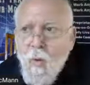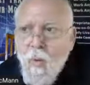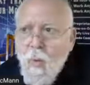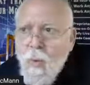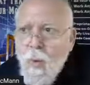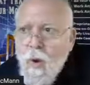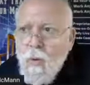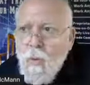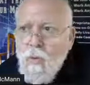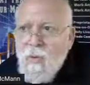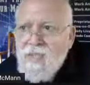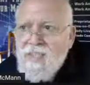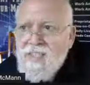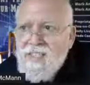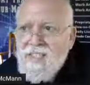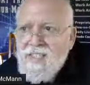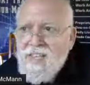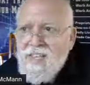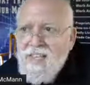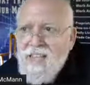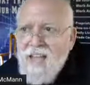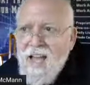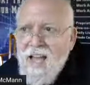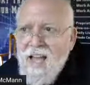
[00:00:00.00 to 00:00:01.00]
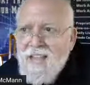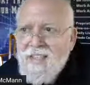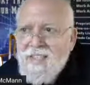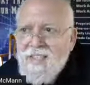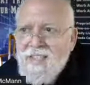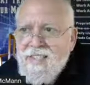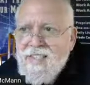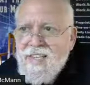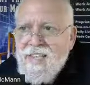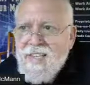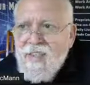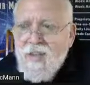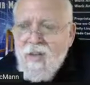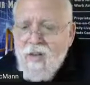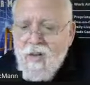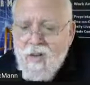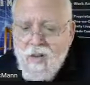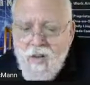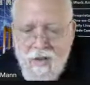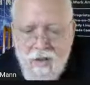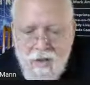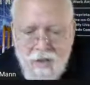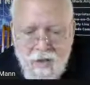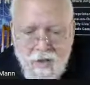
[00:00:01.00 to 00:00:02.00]
when we see that
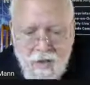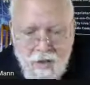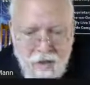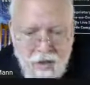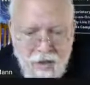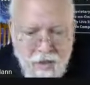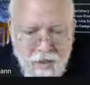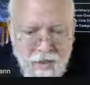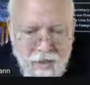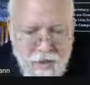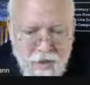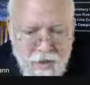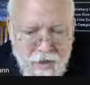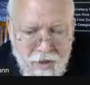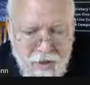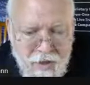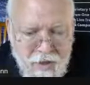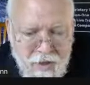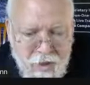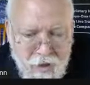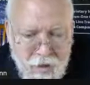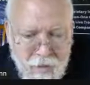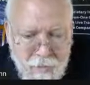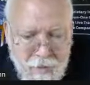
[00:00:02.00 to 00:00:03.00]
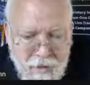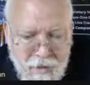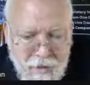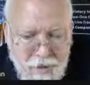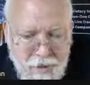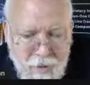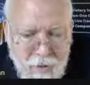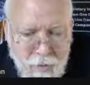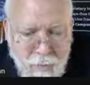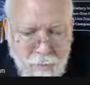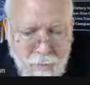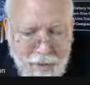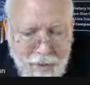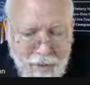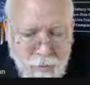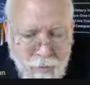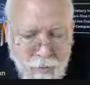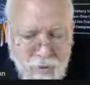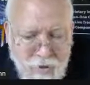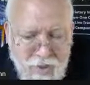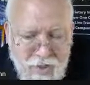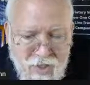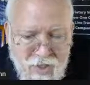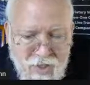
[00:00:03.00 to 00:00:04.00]
signal, there's going to be a little
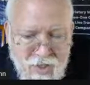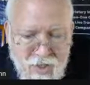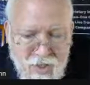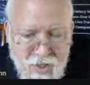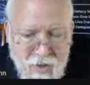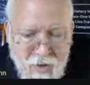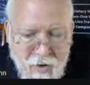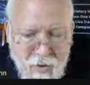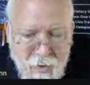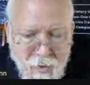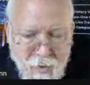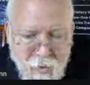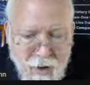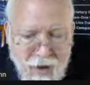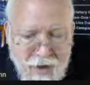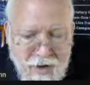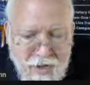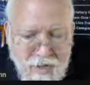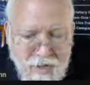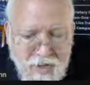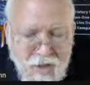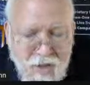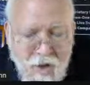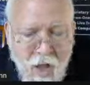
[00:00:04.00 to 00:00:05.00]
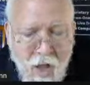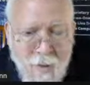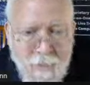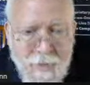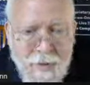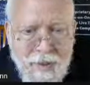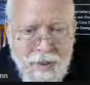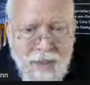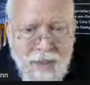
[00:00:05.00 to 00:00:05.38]
bounce right at the top of